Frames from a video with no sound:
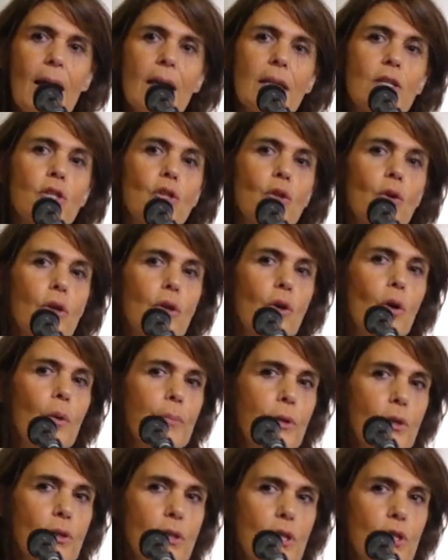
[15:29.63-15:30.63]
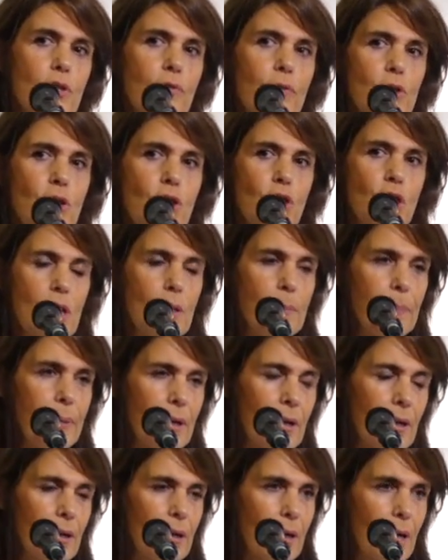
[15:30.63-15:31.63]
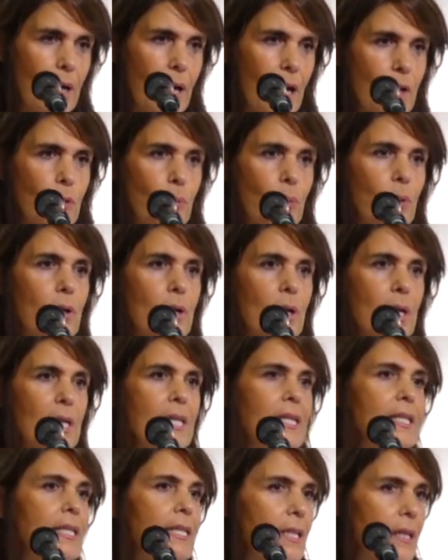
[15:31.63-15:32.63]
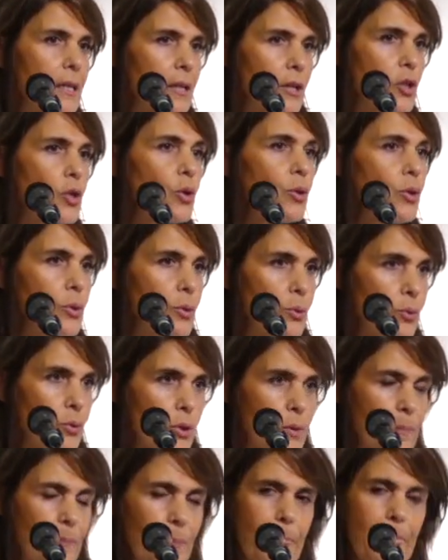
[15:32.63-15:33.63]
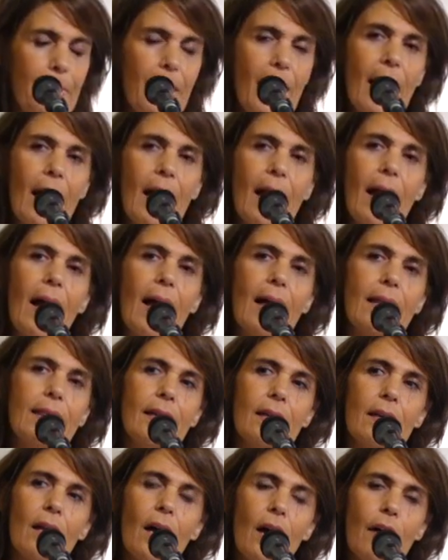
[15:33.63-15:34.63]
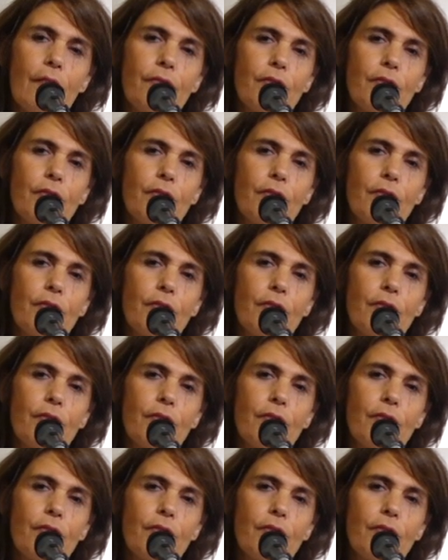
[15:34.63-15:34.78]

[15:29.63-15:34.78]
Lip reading: These toy computers were cheaper and were easier to use. And then